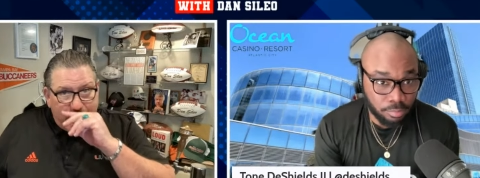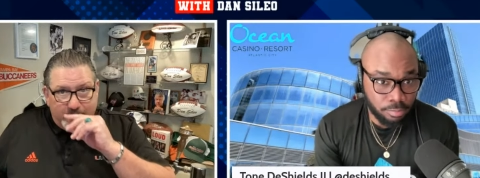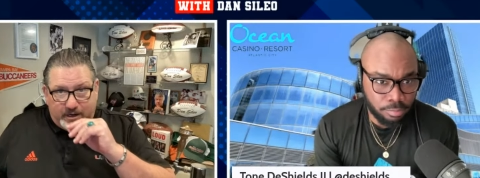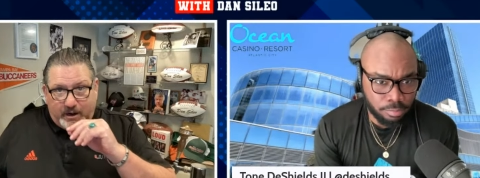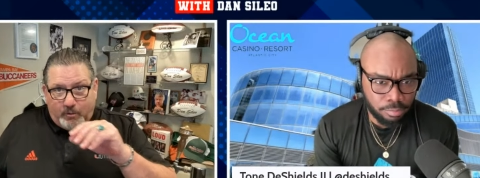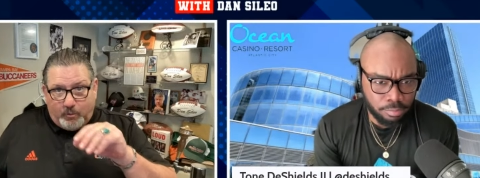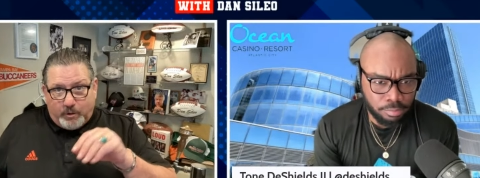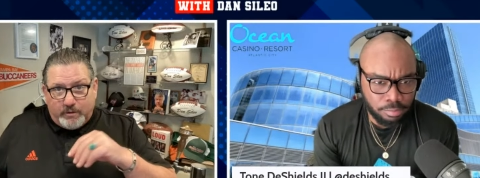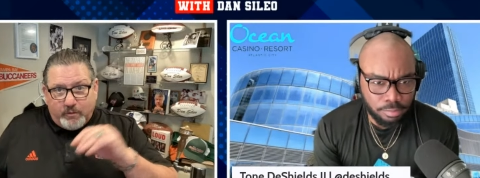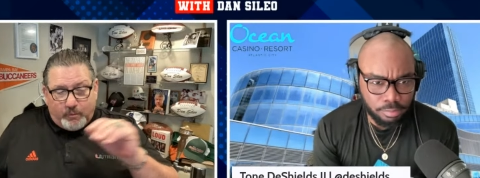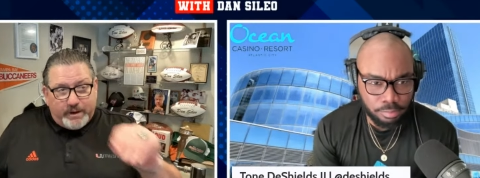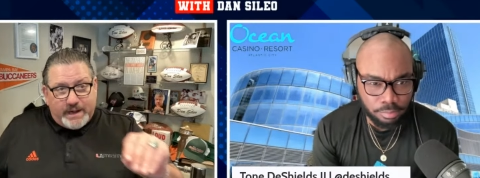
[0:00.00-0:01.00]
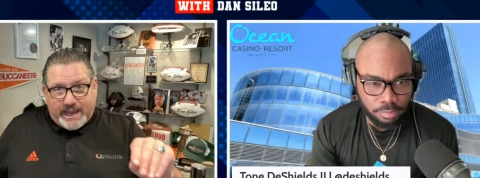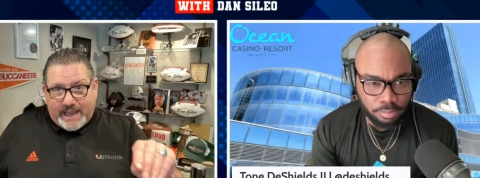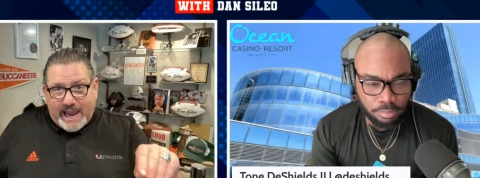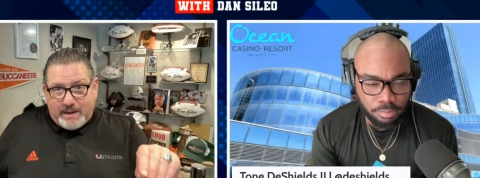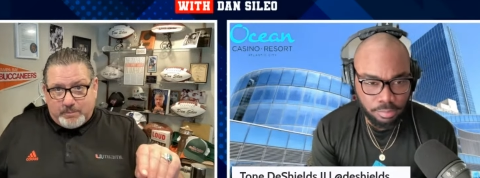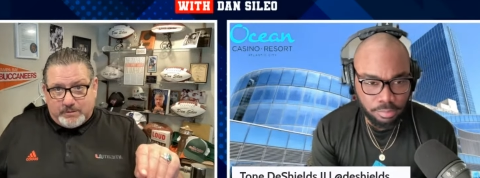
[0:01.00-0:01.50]
Speaker 1: You know, we're the one that
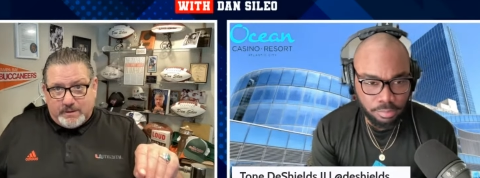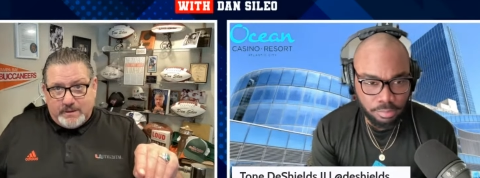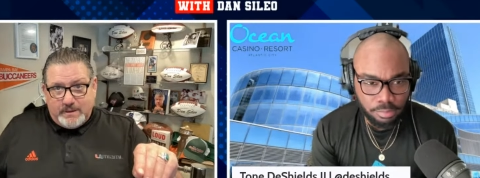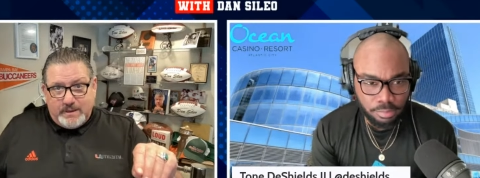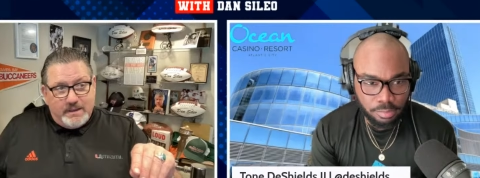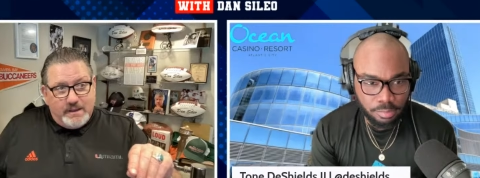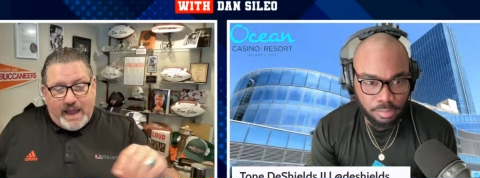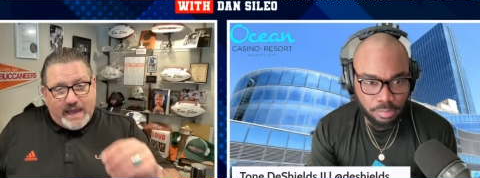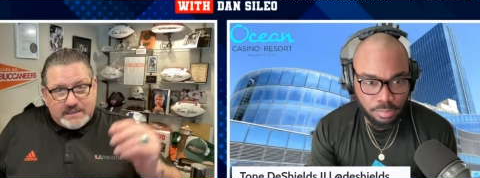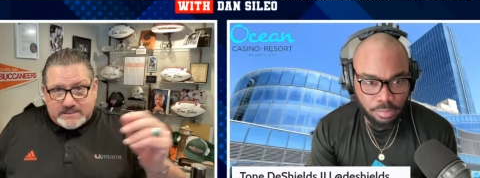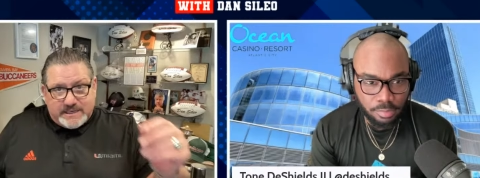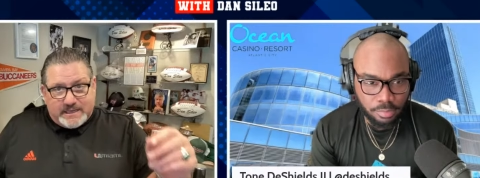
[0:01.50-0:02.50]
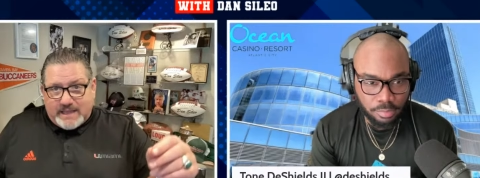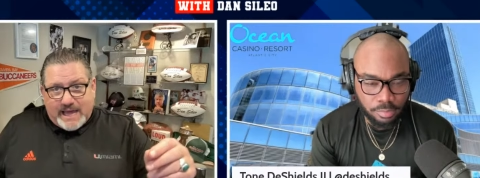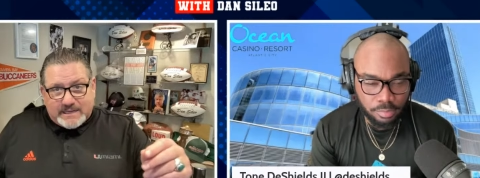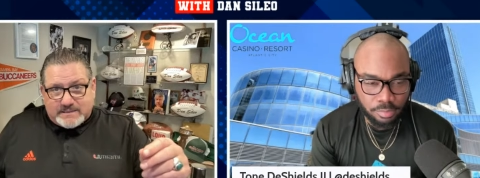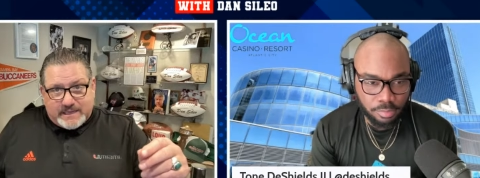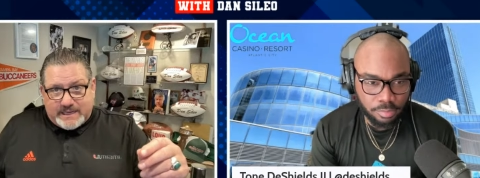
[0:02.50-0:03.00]
gambled. I didn't see a lot
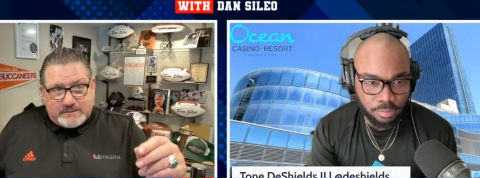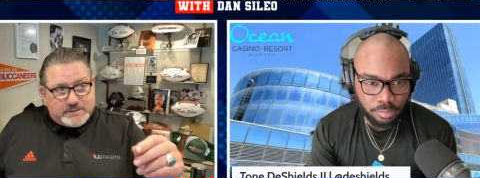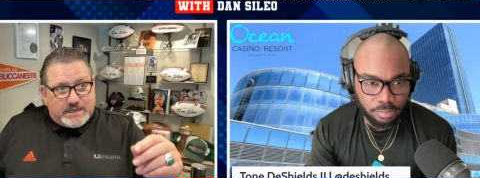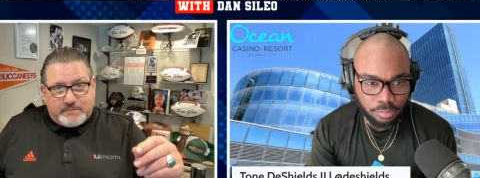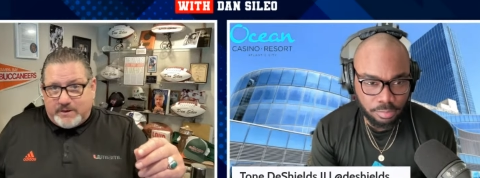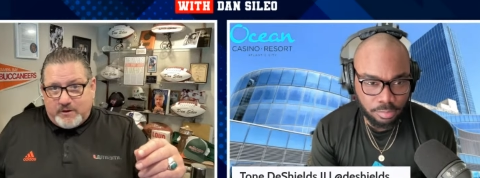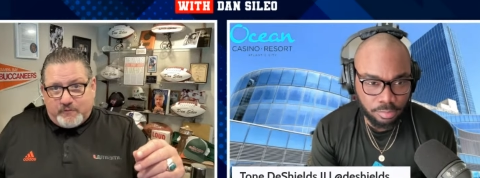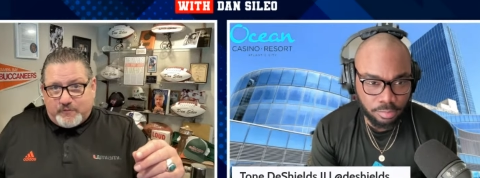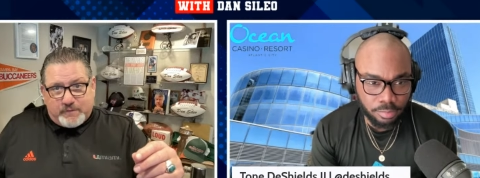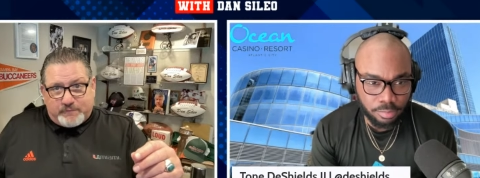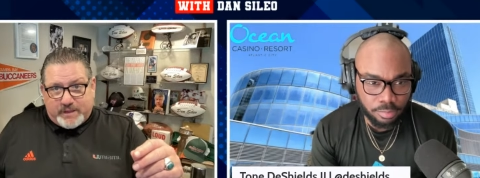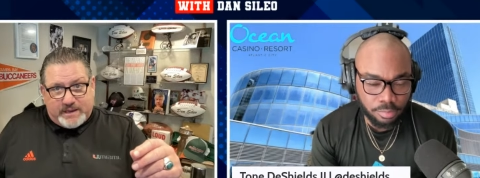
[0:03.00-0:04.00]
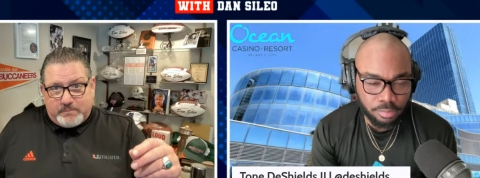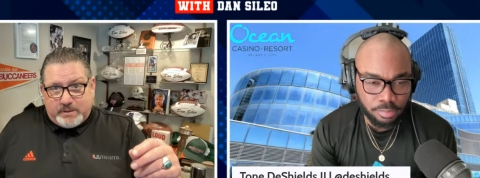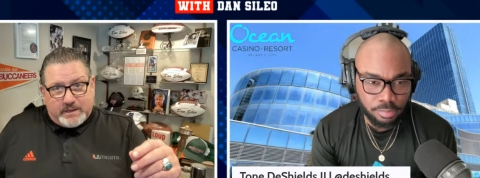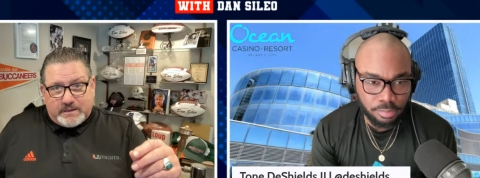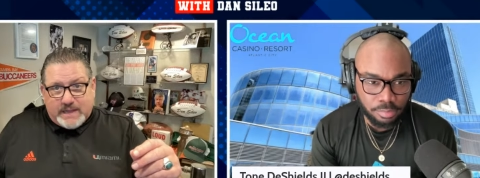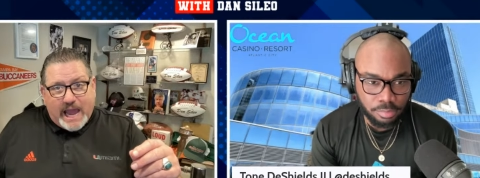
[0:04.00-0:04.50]
of teams giving you fifteen
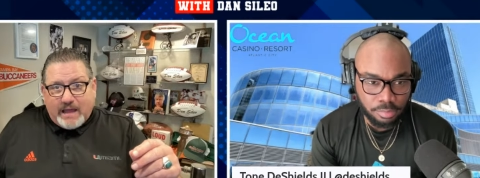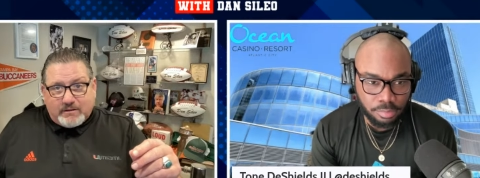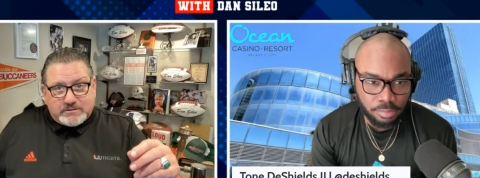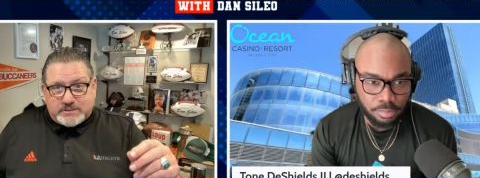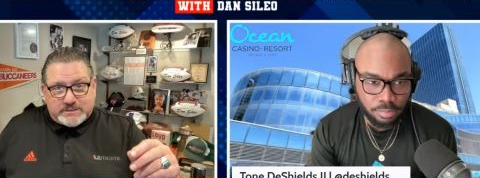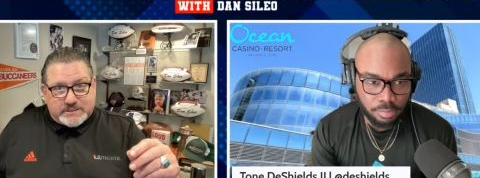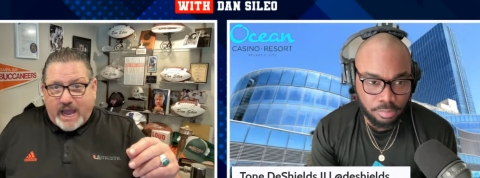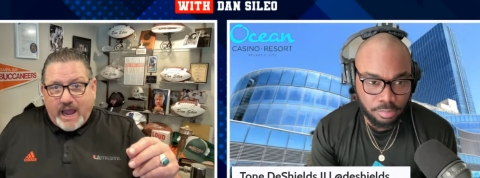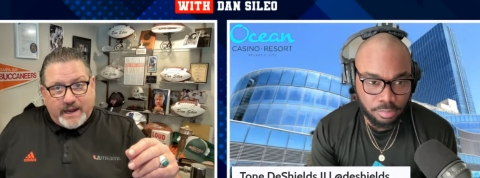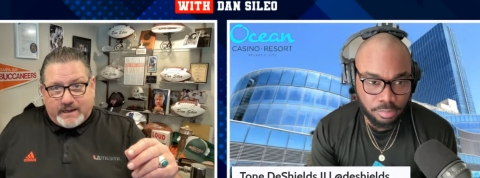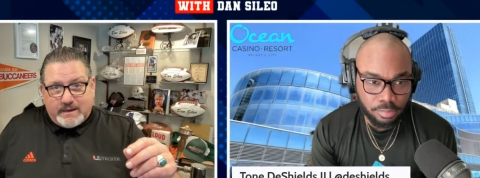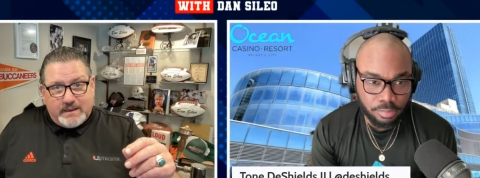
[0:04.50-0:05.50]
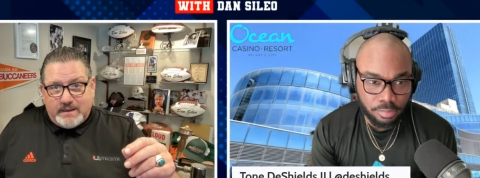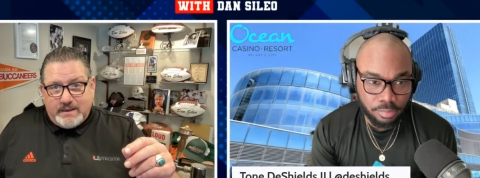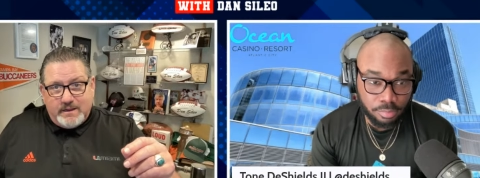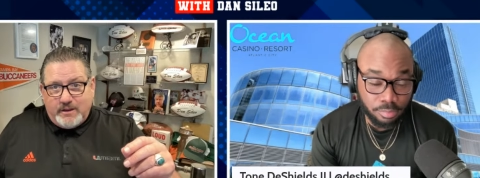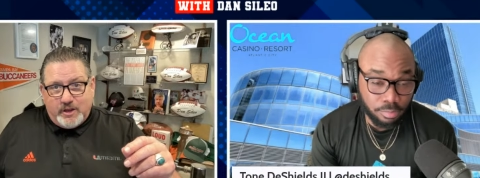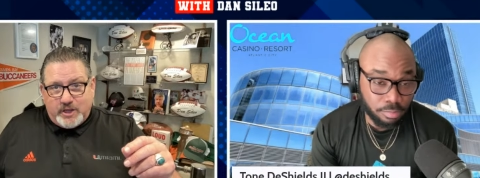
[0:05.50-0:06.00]
million dollars to sign.
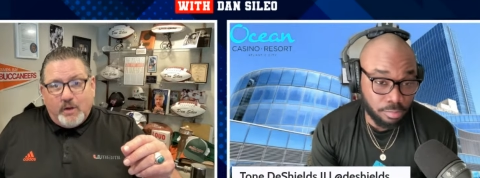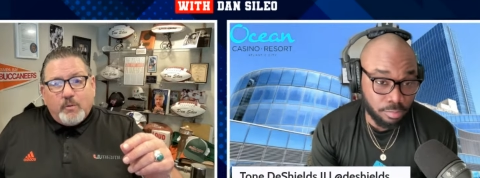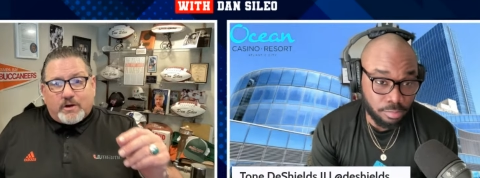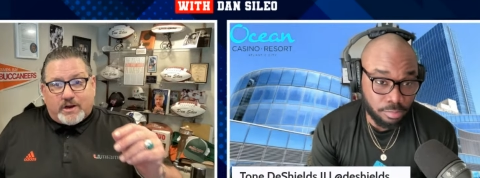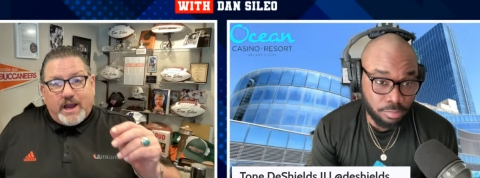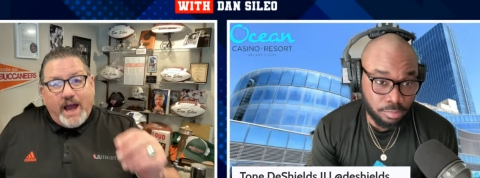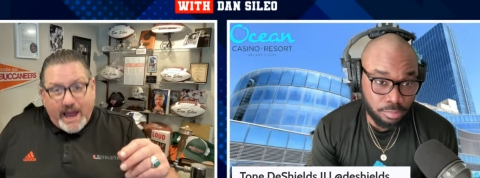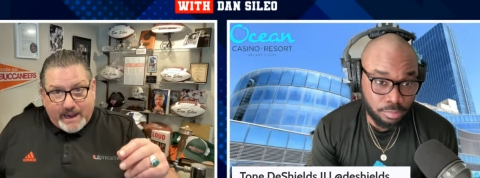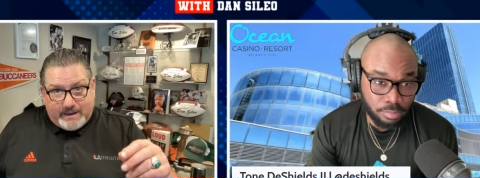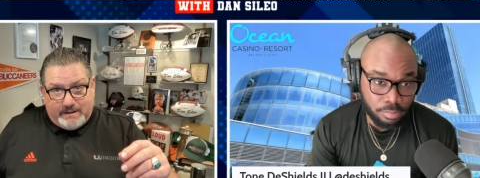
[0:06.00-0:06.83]
You were cut.